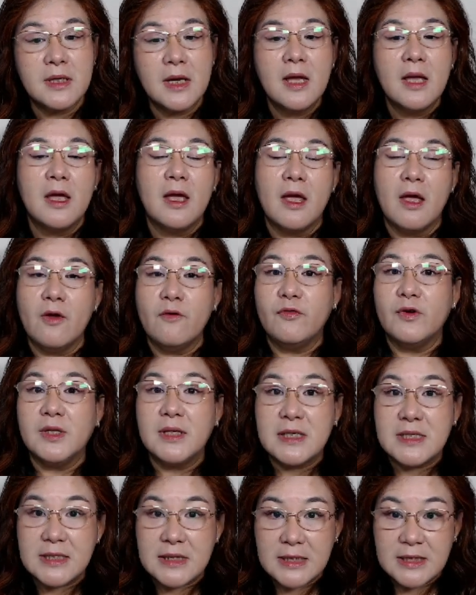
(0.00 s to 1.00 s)
If it is
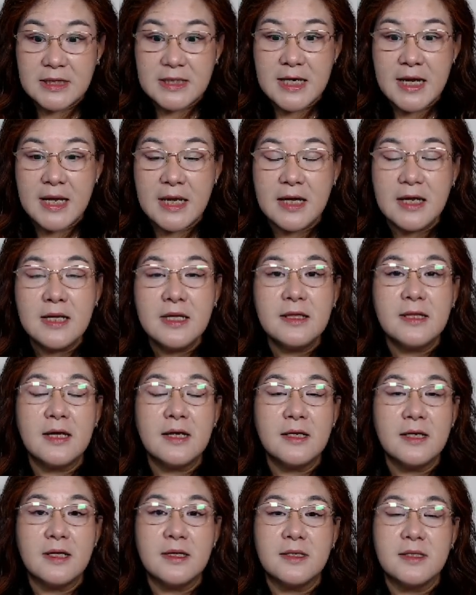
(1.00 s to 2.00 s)
the day, then
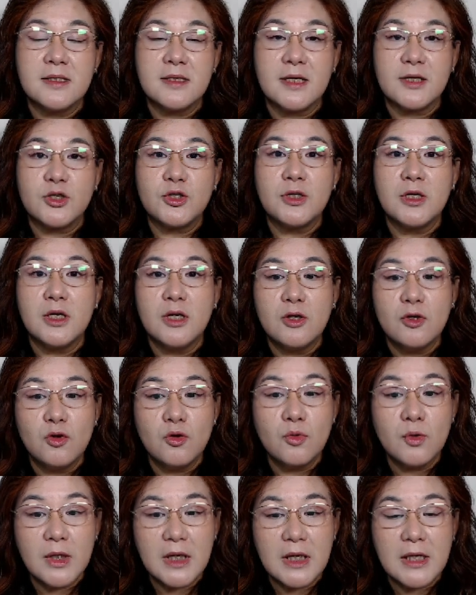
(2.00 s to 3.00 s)
it is actually
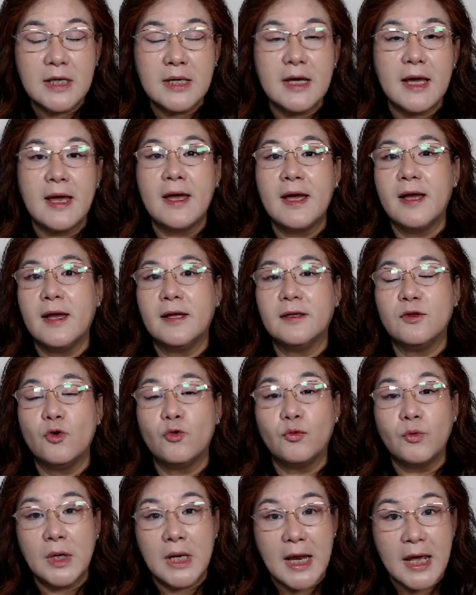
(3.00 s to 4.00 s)
looking at your
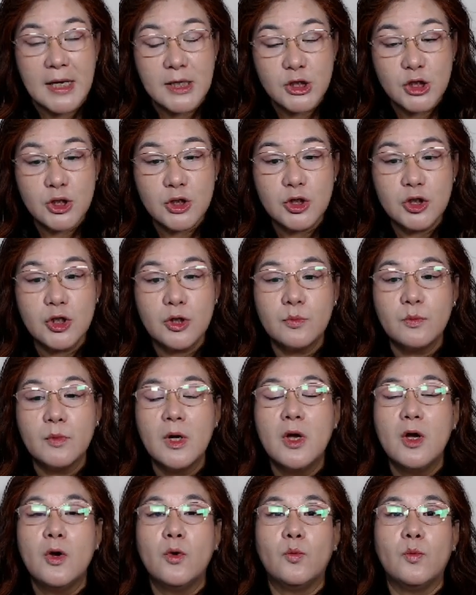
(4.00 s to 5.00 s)
relationship
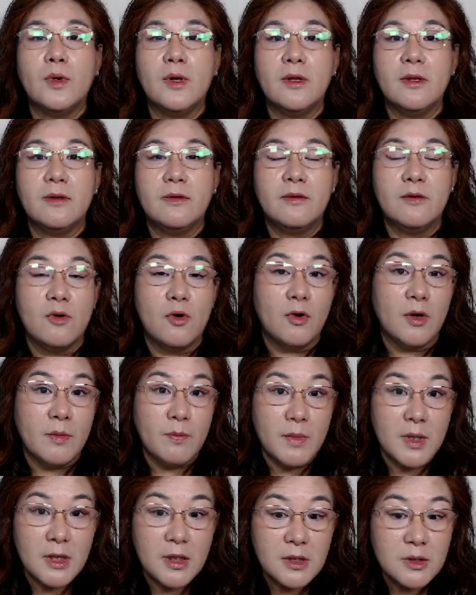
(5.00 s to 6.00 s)
with your
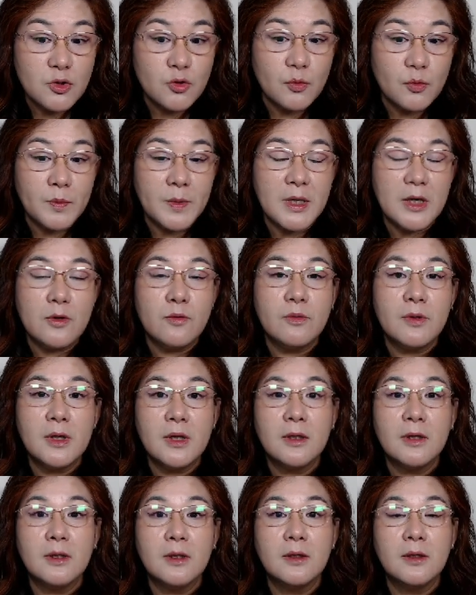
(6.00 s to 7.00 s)
immediate
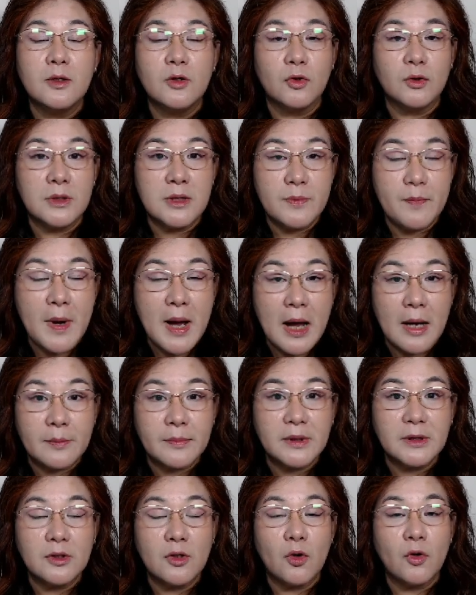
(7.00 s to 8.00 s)
superior, your department
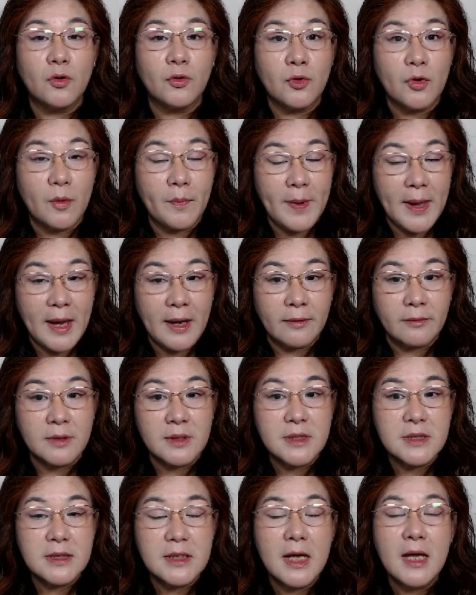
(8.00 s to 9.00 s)
or your parents.
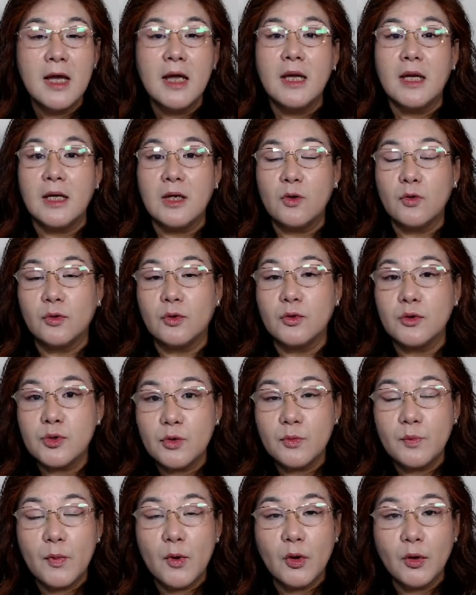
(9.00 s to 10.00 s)
It could also
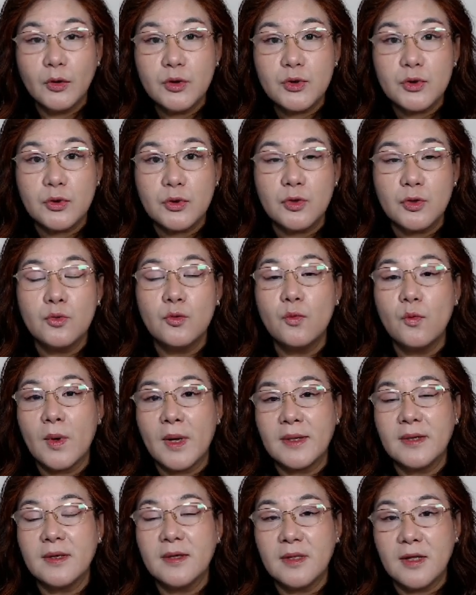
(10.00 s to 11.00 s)
point to you whether
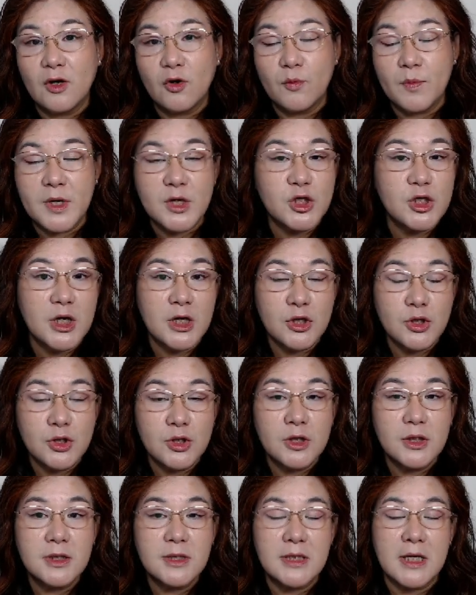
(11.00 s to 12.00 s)
there will be
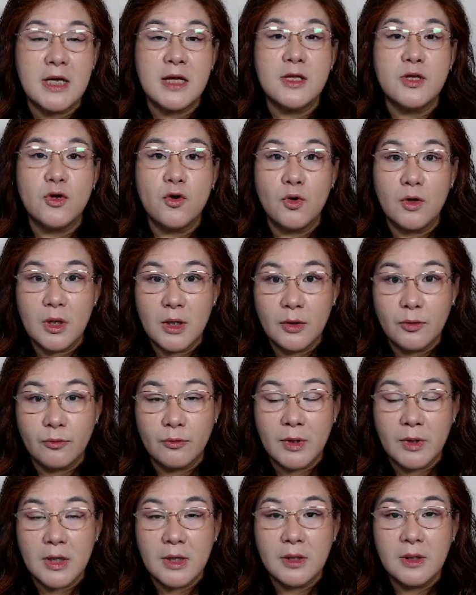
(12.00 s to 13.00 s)
changes in your
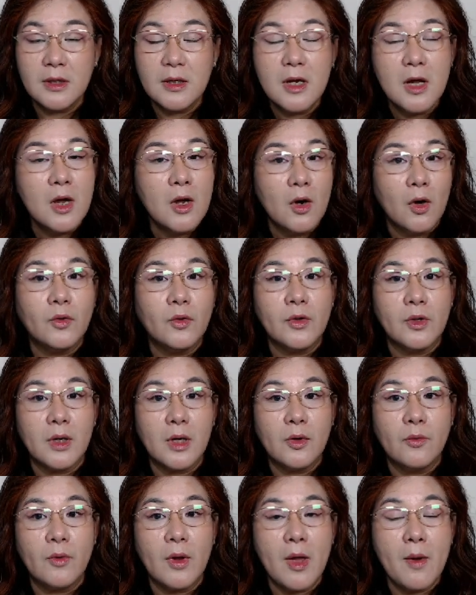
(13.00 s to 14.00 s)
career or your
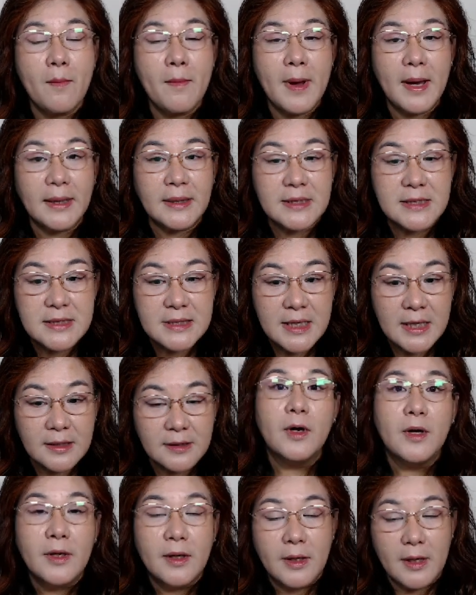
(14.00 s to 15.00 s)
career mindset
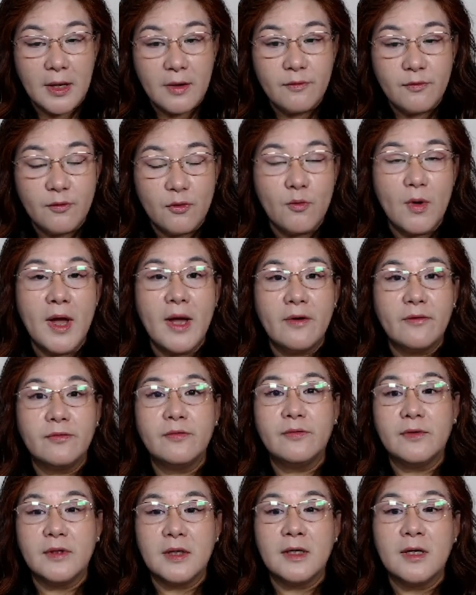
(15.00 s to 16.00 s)
if you have
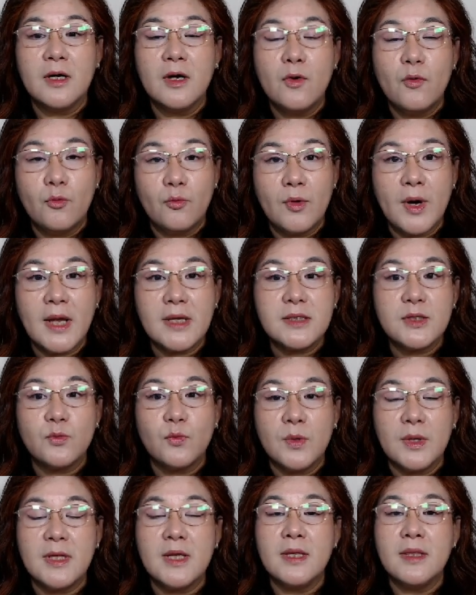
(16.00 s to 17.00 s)
the rat
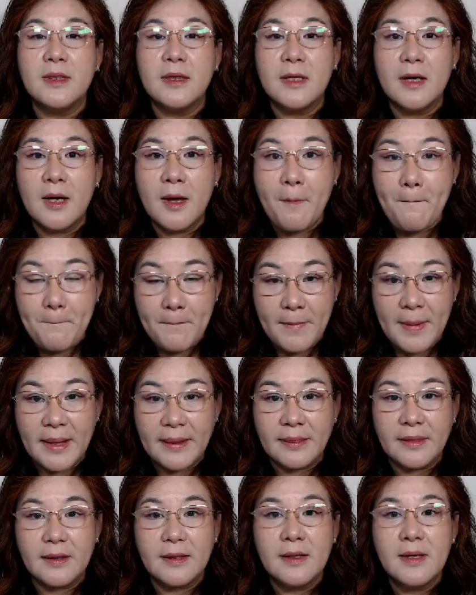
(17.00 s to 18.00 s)
within the month.
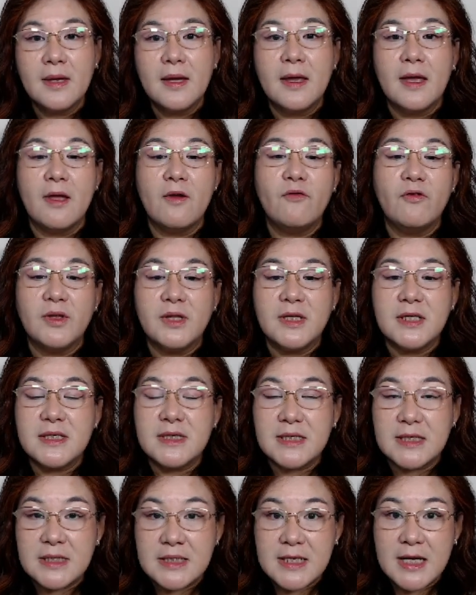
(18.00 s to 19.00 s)
If it is the
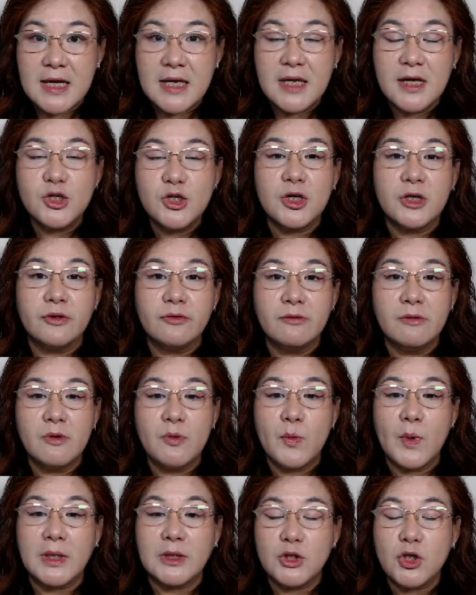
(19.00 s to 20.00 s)
day, generally we are
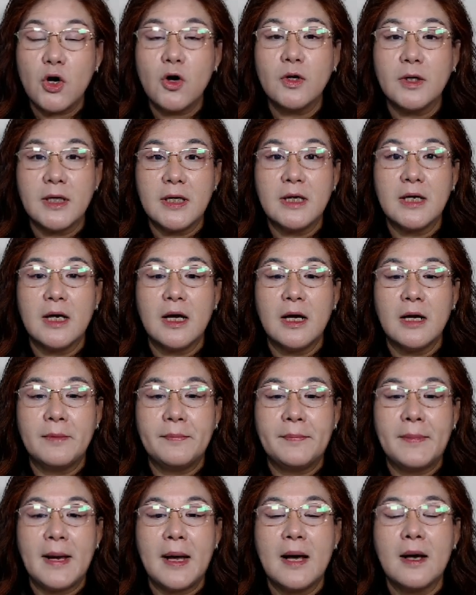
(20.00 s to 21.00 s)
talking
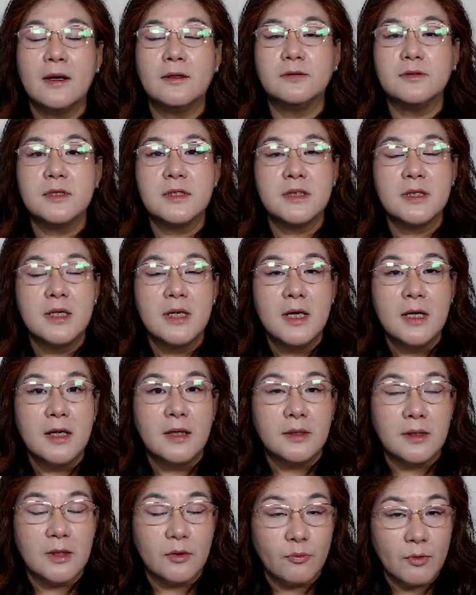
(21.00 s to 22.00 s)
about the
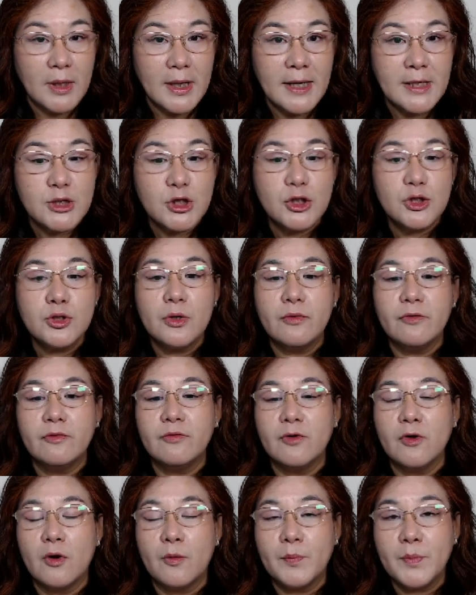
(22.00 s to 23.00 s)
relationship with your
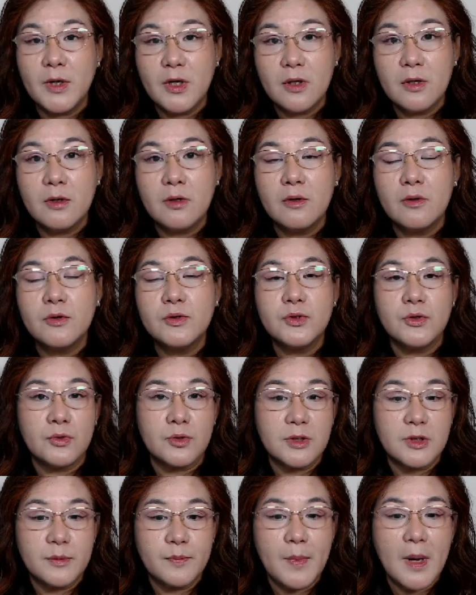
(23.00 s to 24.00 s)
peers, your
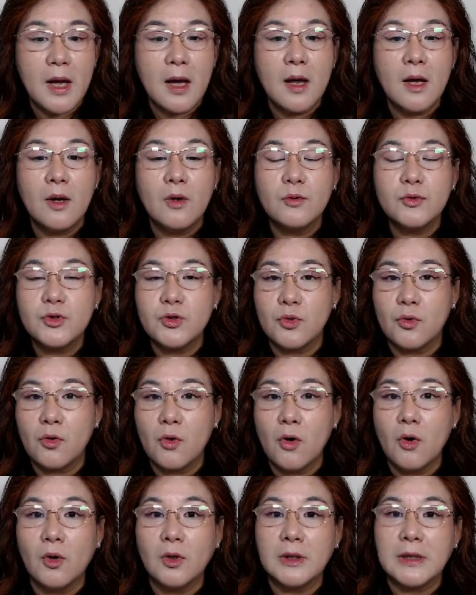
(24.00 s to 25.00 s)
spouse, your
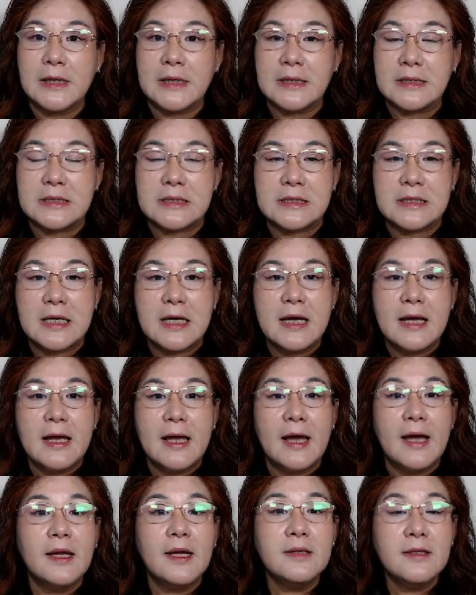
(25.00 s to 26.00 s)
colleagues.
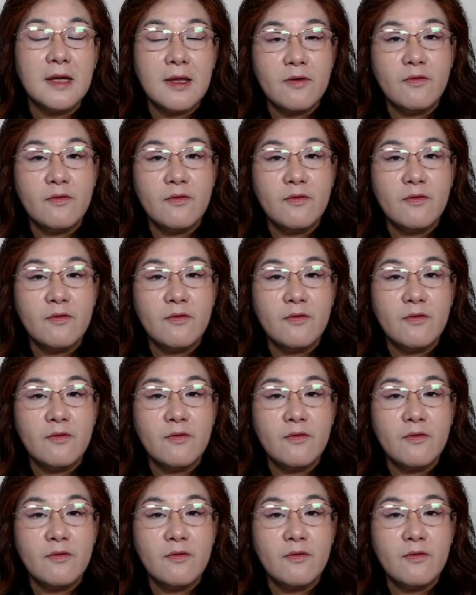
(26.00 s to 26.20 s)
And if